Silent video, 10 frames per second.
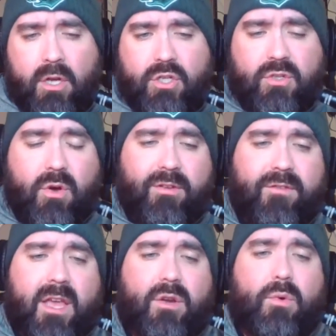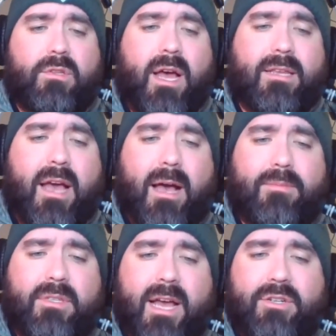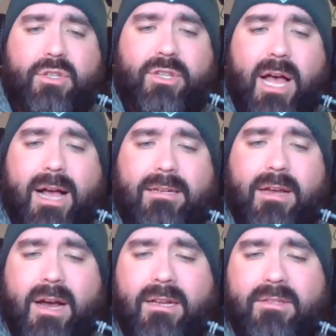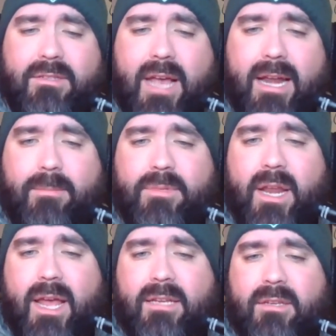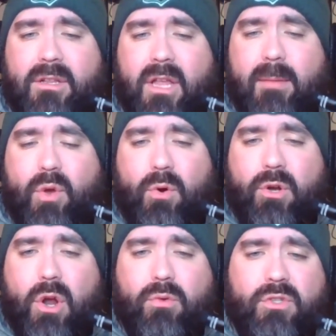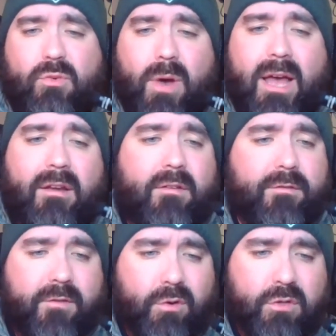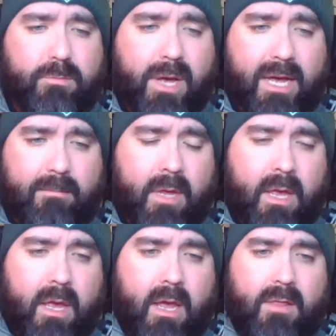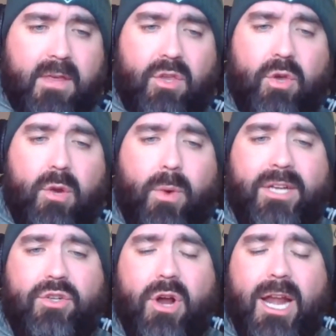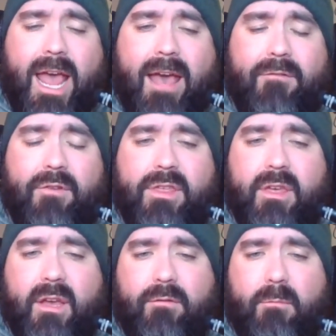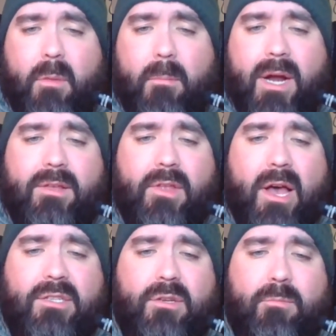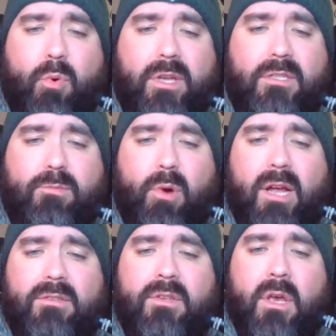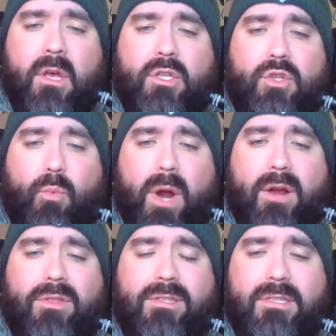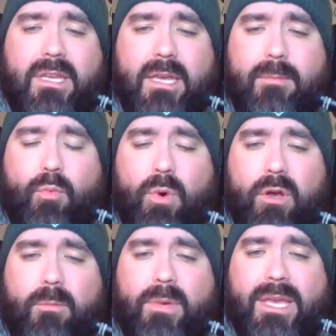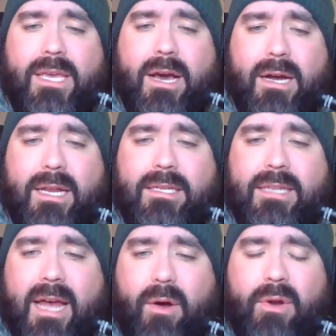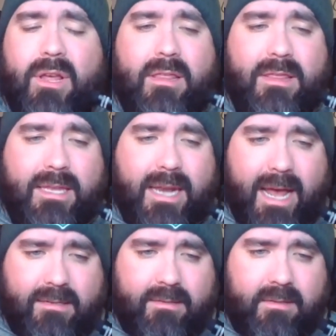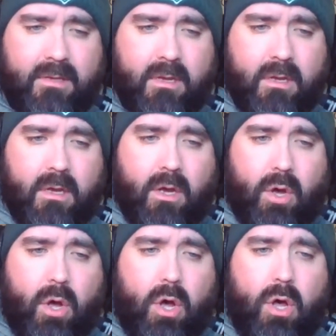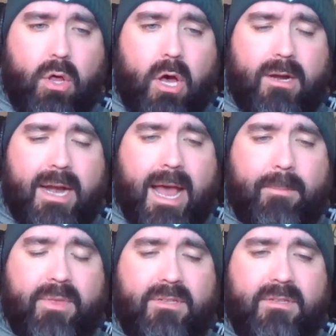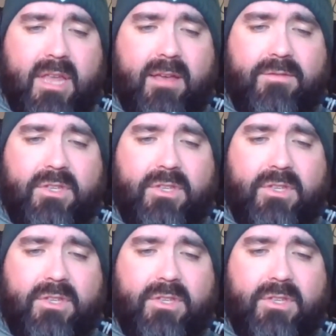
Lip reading: Just go to FanDuel.com/LockedOn and sign up today to claim your no-sweat first bet. Then you can wager on everything from the money line to point spreads to where the team will be cutting down the nets, all on an app that's safe,